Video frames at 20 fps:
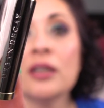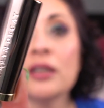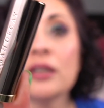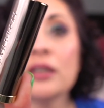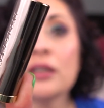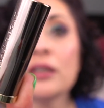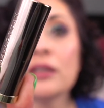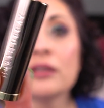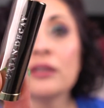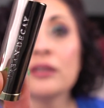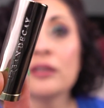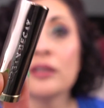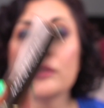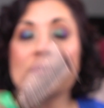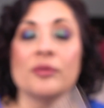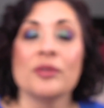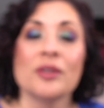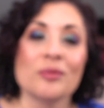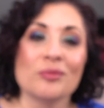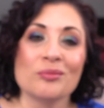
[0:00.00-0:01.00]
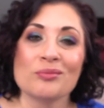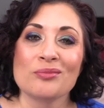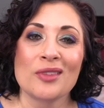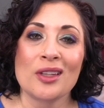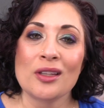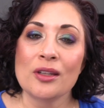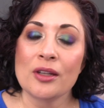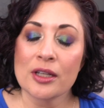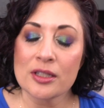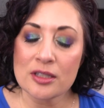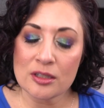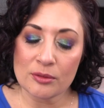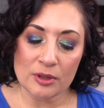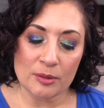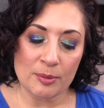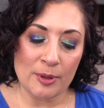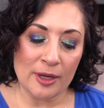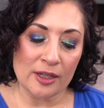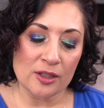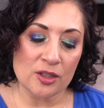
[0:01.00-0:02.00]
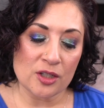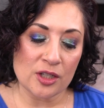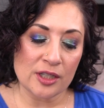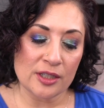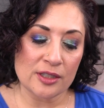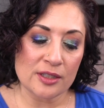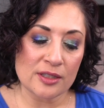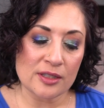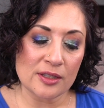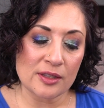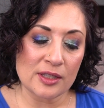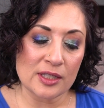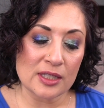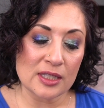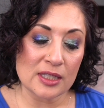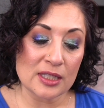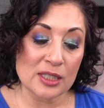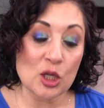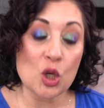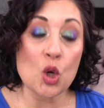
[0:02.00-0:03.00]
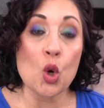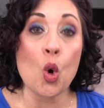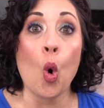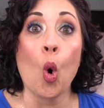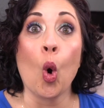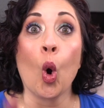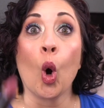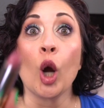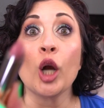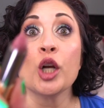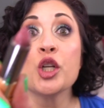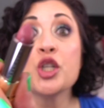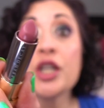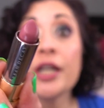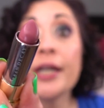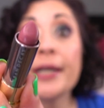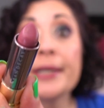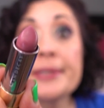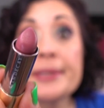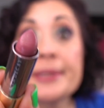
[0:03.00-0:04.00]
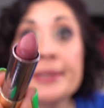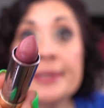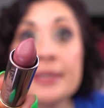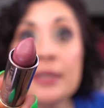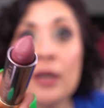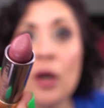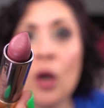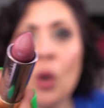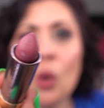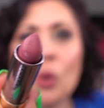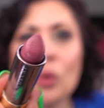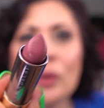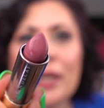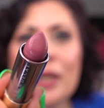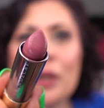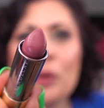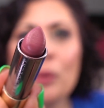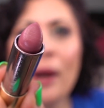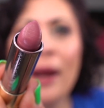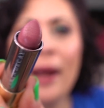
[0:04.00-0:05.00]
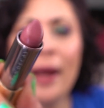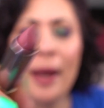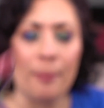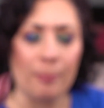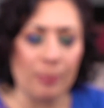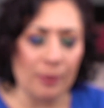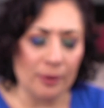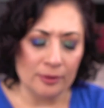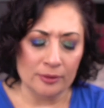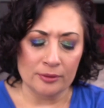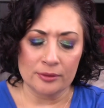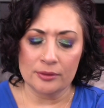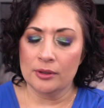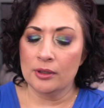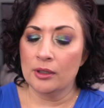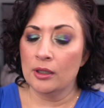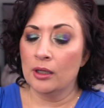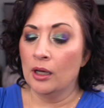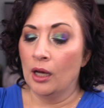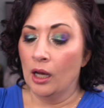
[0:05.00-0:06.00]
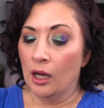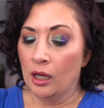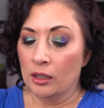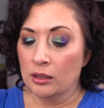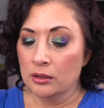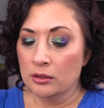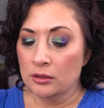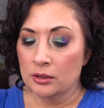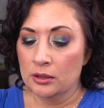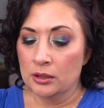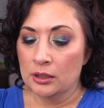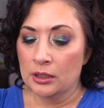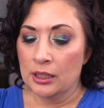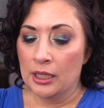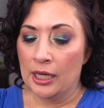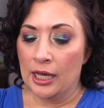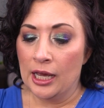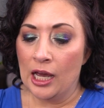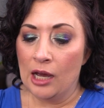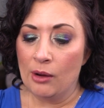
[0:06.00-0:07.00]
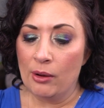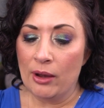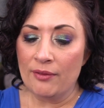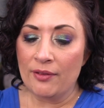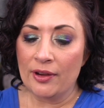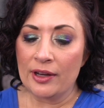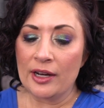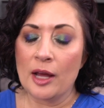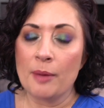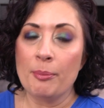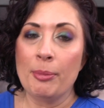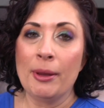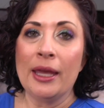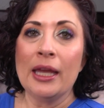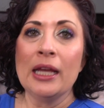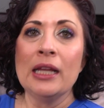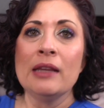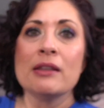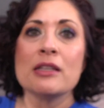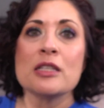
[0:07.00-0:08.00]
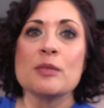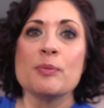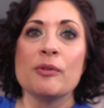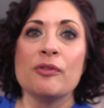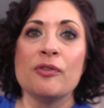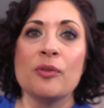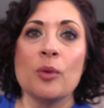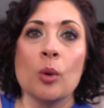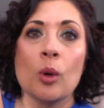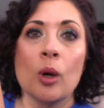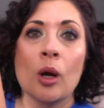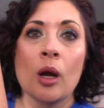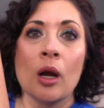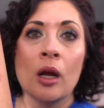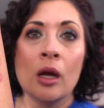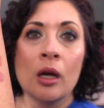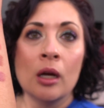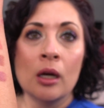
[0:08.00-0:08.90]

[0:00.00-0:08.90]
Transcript: Here, um, yeah, you guys know what the packaging is. This is gorgeous. Holy crap. Ugh. How have I not panned this before?